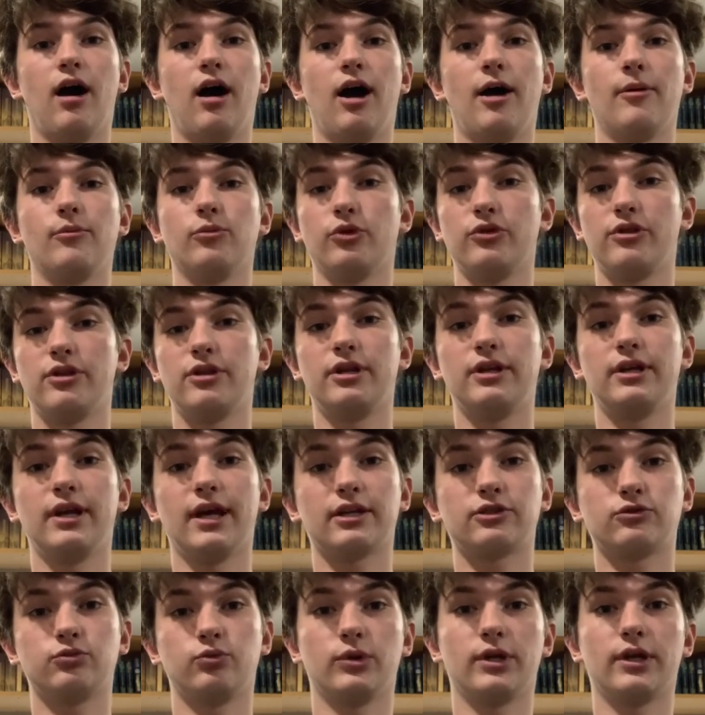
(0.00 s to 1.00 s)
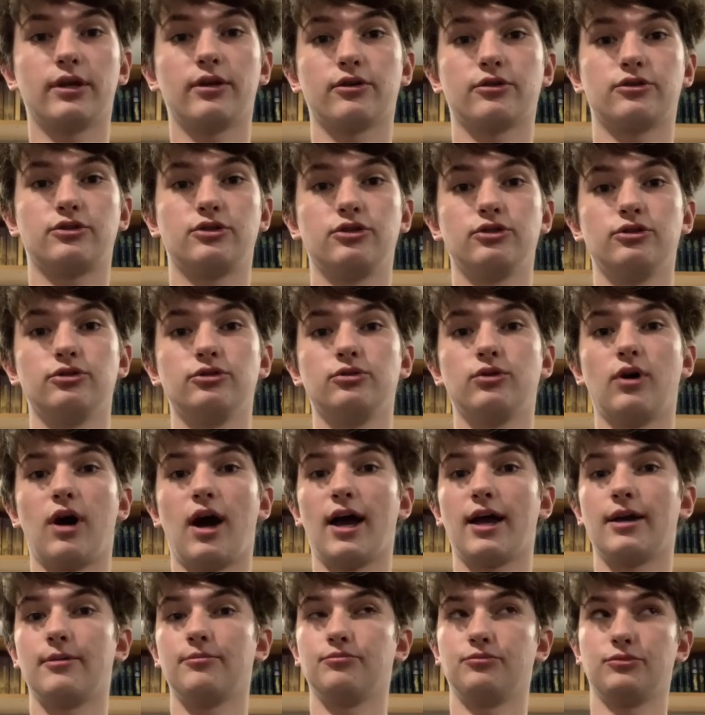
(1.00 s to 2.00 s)
within the next week or two.
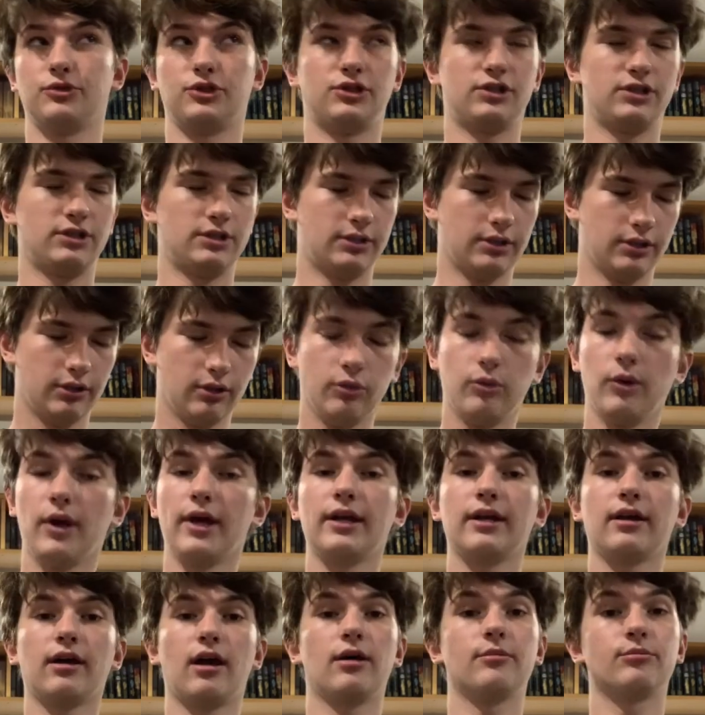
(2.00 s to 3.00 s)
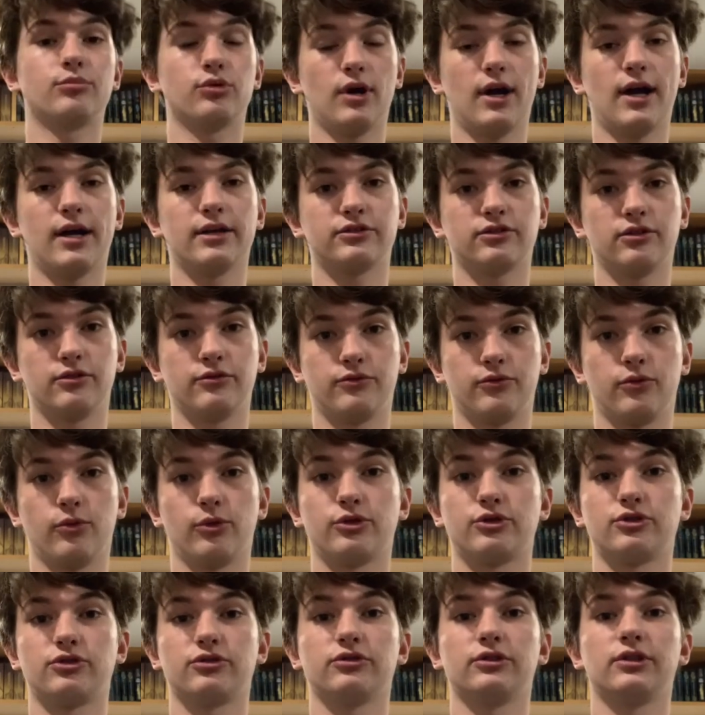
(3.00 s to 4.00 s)
I'm still waiting on brass,
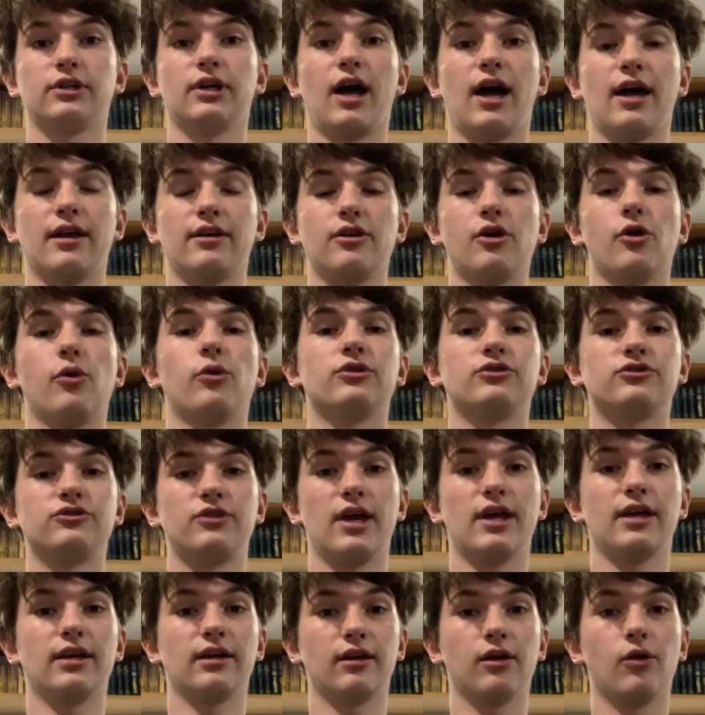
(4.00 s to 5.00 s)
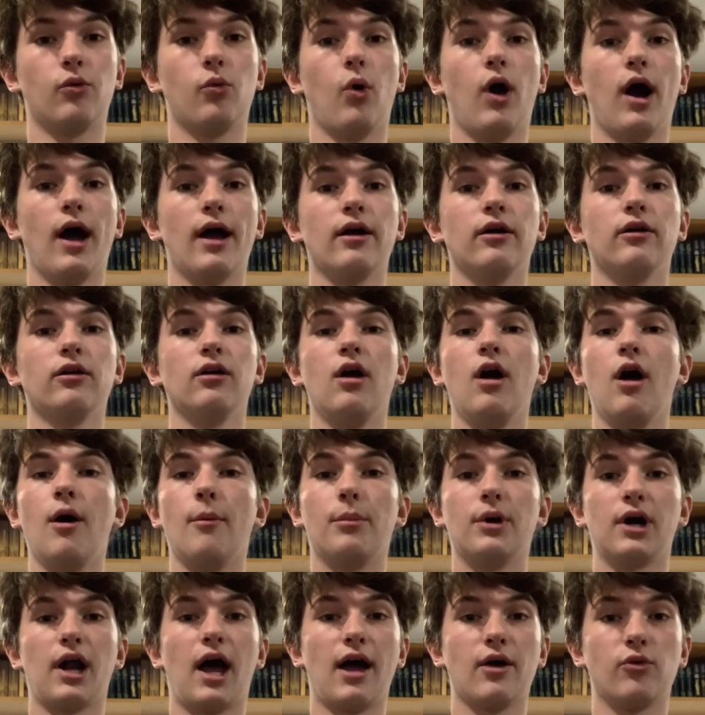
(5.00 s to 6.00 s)
unfortunately. I know it's taking a while,
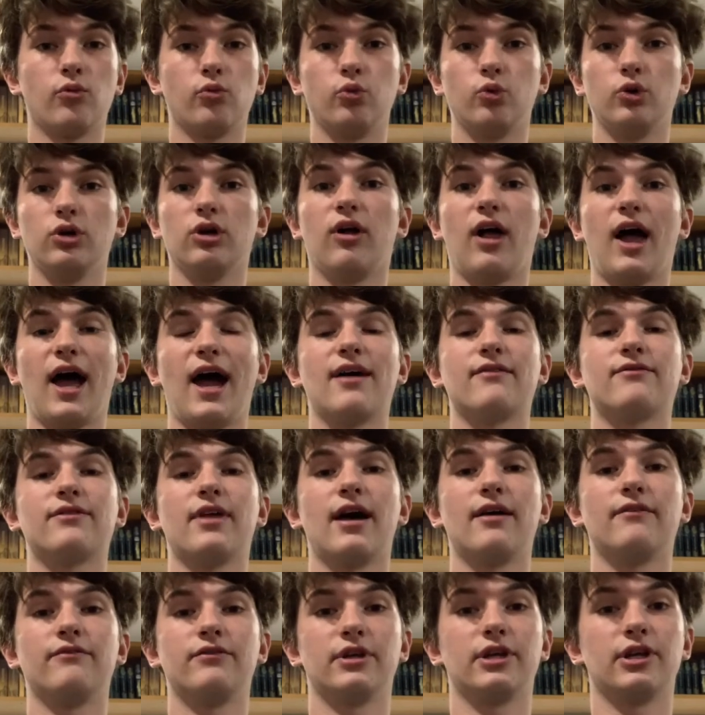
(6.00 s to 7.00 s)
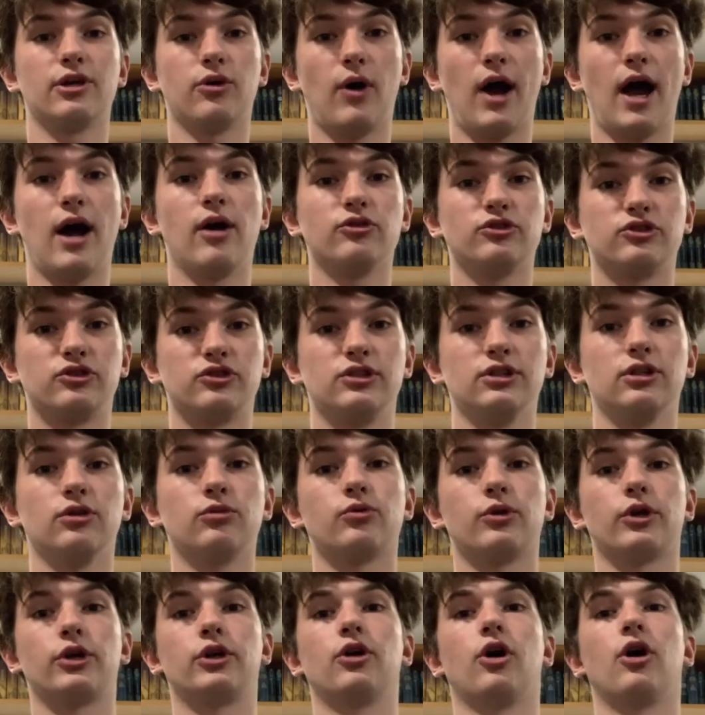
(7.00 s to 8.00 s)
but I will have that video out
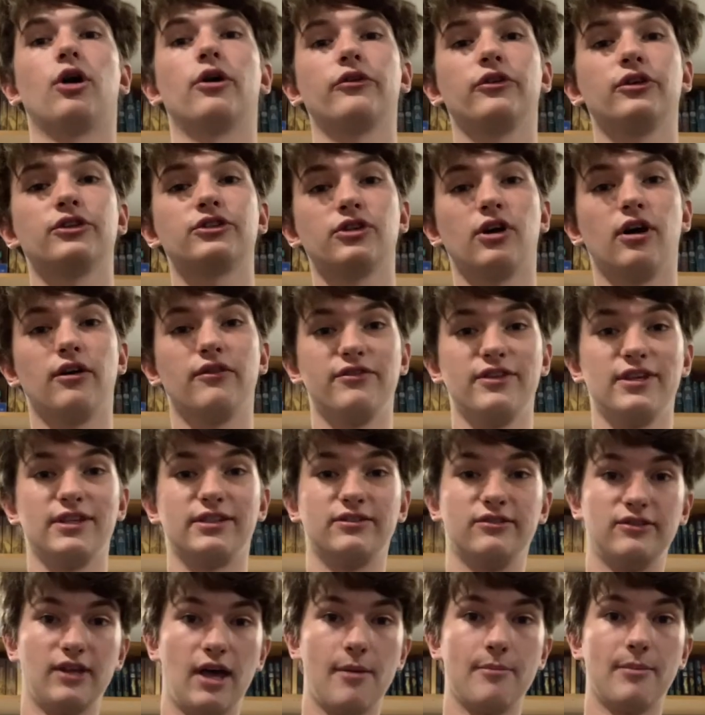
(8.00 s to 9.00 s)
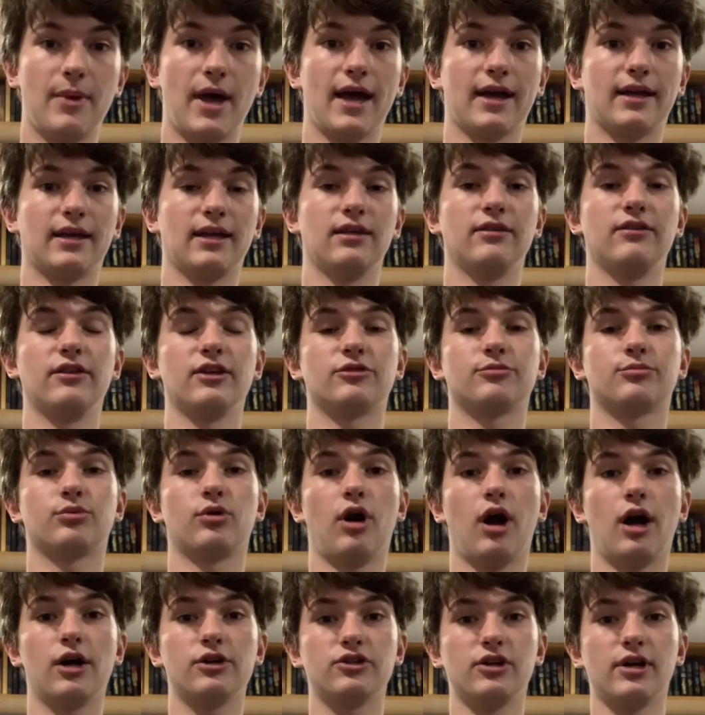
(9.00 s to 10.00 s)
still regardless of this setback in this
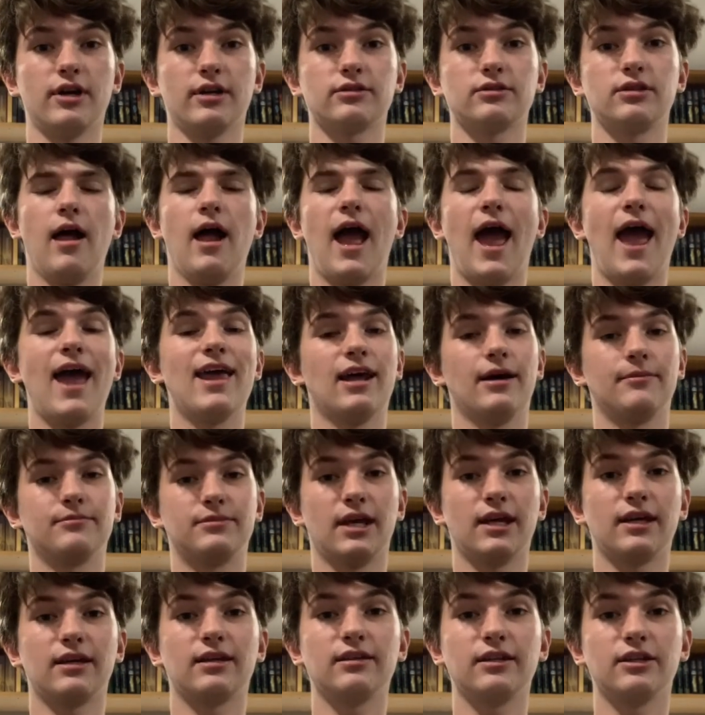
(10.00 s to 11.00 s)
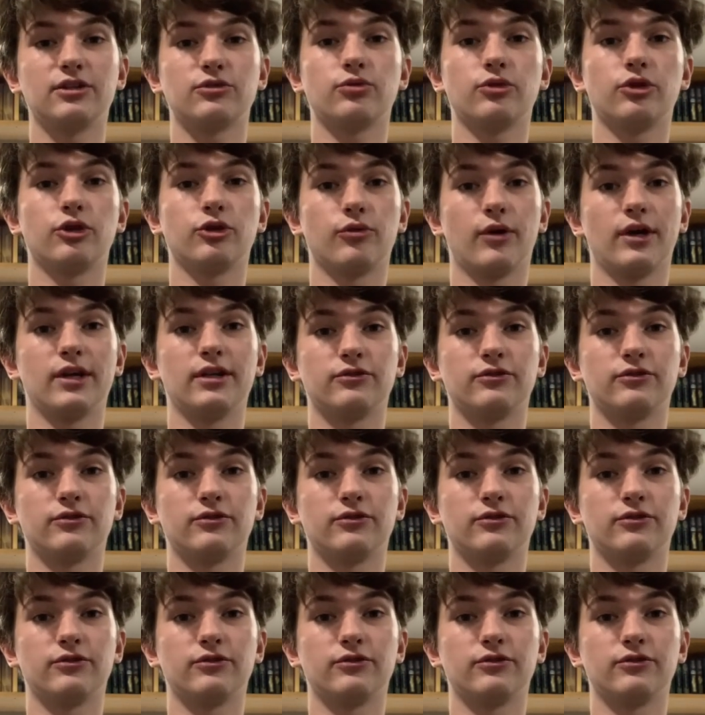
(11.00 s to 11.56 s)
project. And I'm taking this with a grain of